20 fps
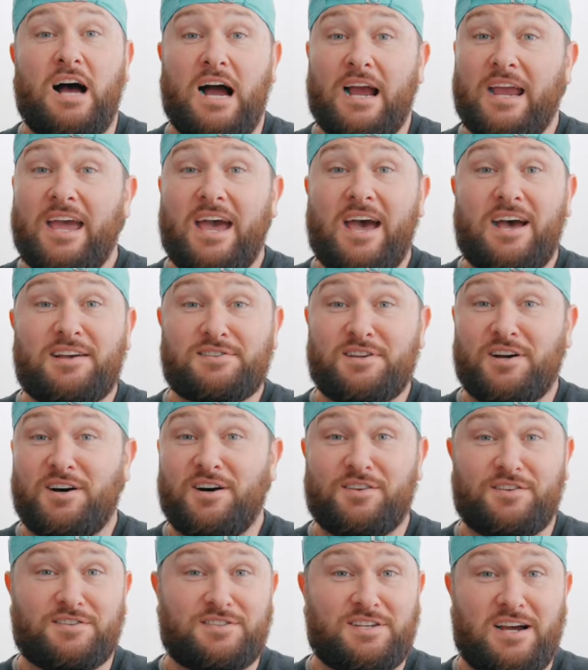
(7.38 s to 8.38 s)
get asked
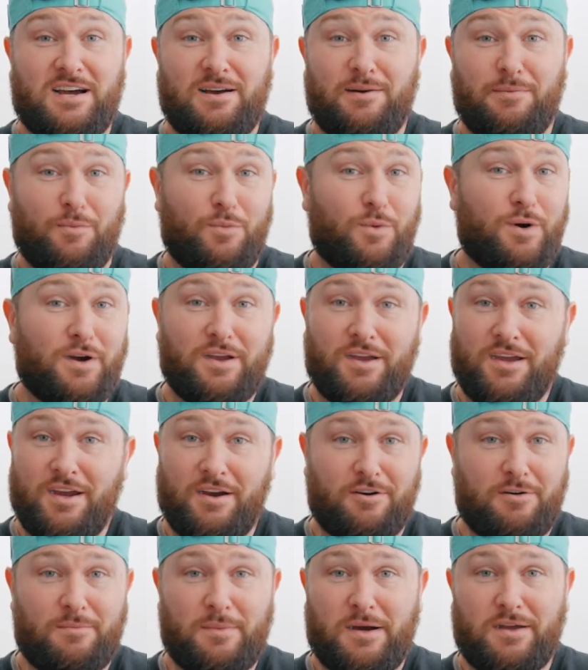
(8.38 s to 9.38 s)
all the time, what
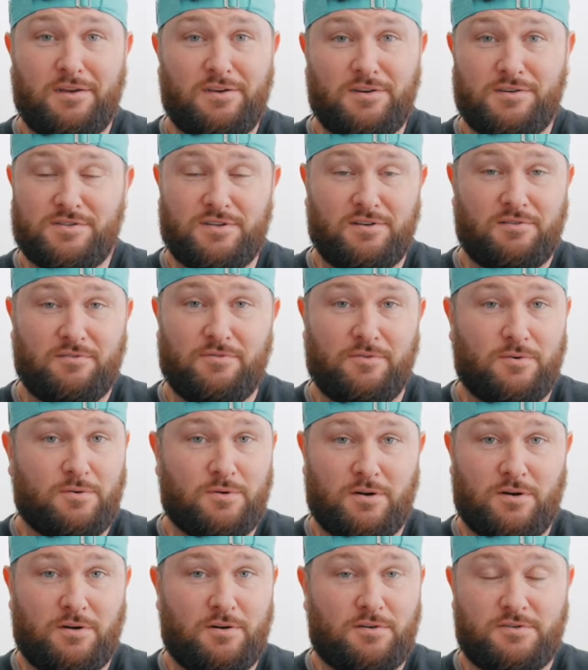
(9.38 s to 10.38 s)
gear am I using
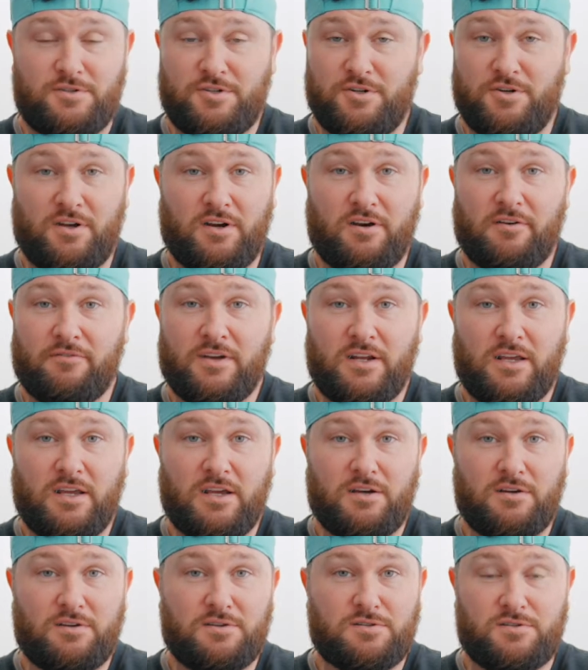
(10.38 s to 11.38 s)
for shooting our
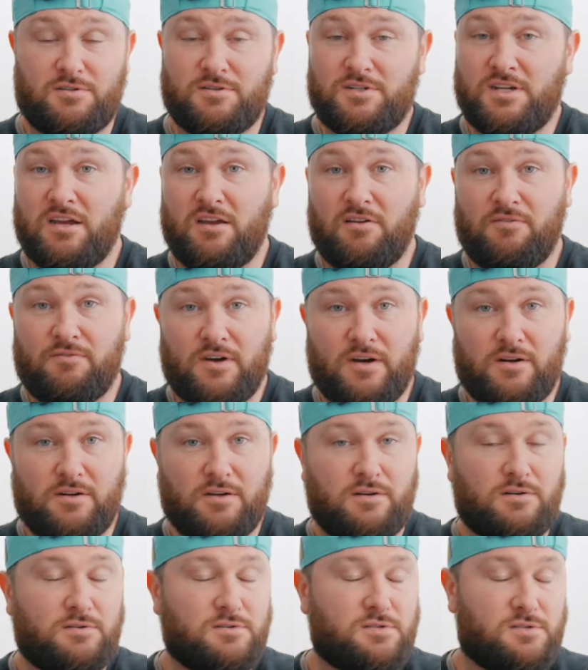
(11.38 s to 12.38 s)
videos or taking
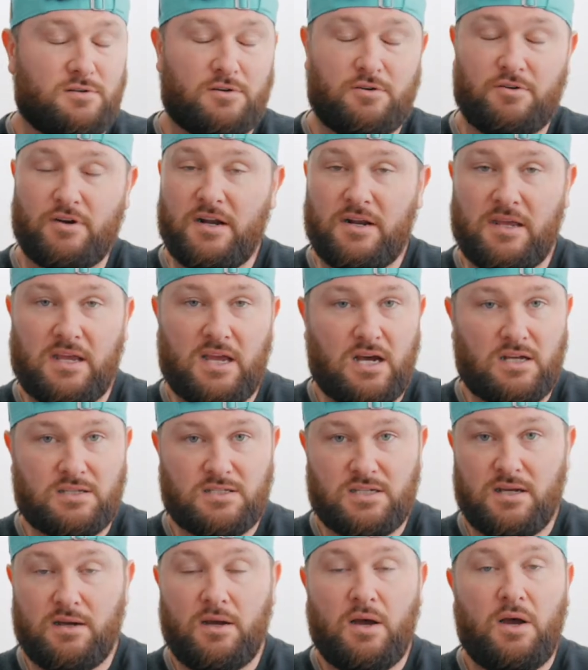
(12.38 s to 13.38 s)
photos or creating
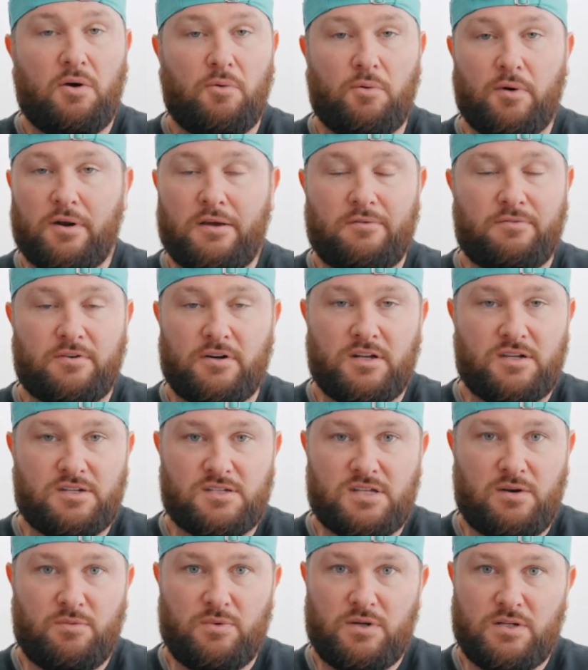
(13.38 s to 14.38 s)
content, whatever it is
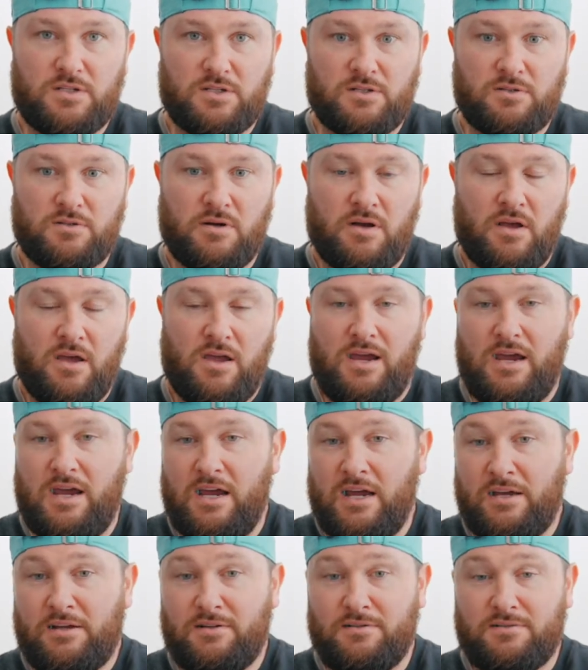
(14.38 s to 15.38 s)
that we do.
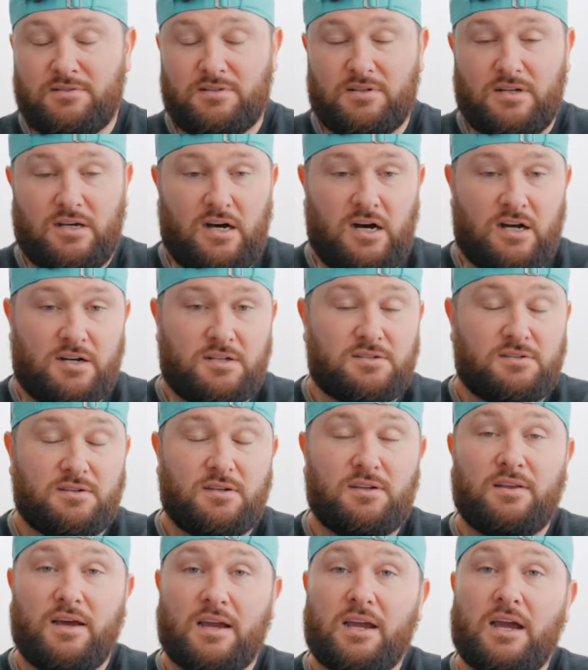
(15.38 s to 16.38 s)
And
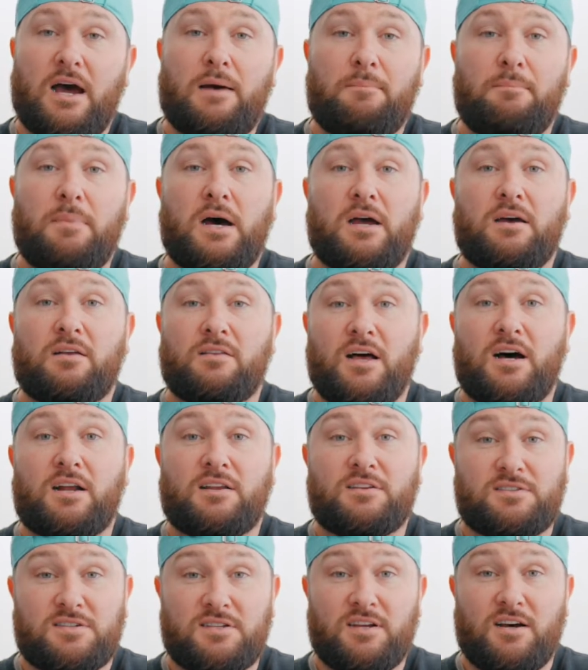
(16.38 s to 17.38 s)
honestly, like I buy a lot
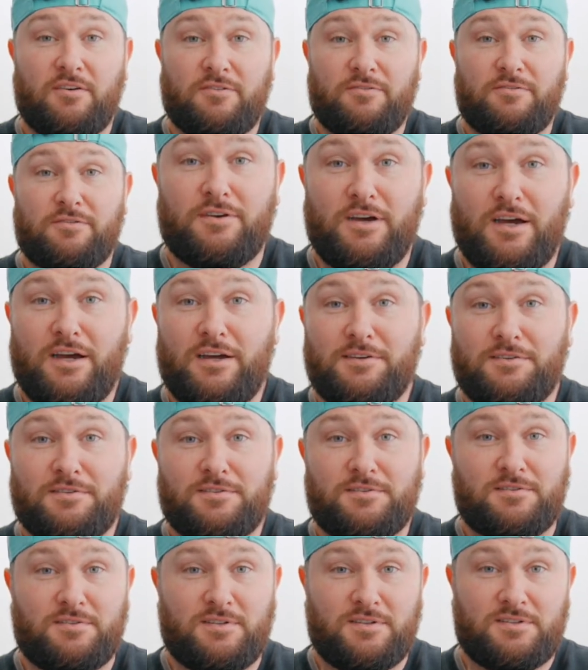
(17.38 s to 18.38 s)
of stuff
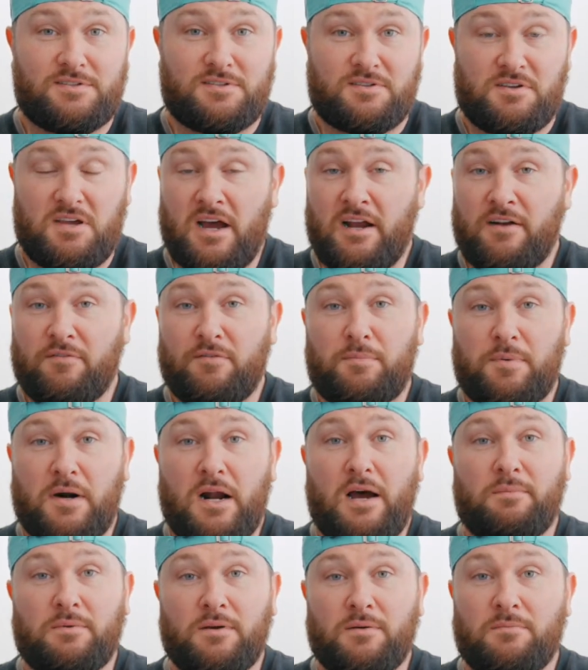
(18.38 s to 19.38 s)
and it's kind of a
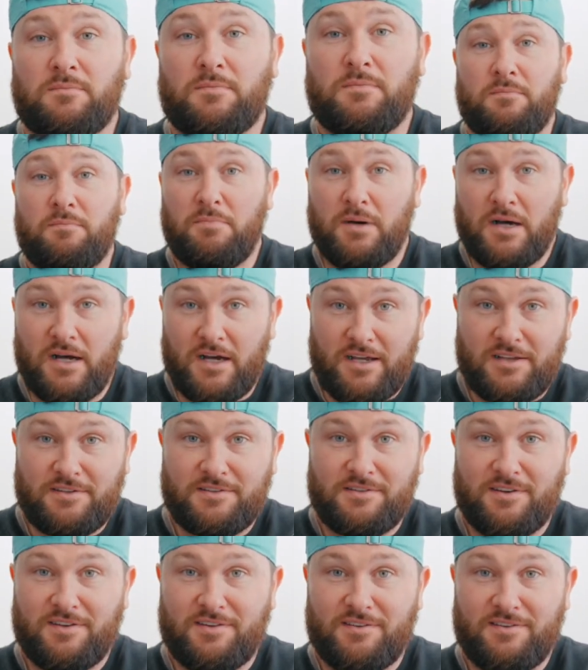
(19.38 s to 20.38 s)
problem, but